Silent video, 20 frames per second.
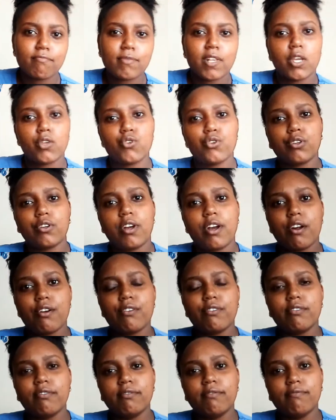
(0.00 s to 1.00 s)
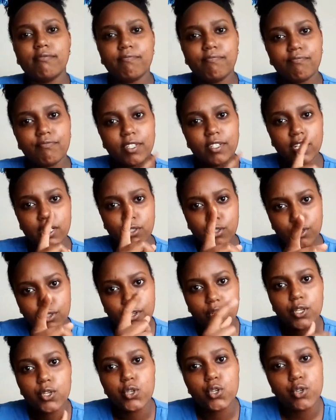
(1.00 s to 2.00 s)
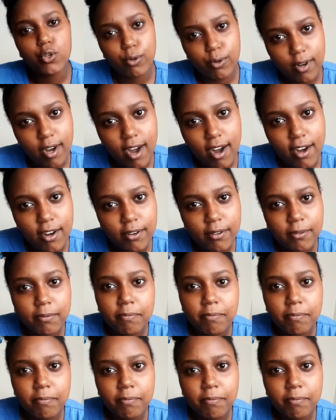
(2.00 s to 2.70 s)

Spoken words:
Your girl. Yes, your girl.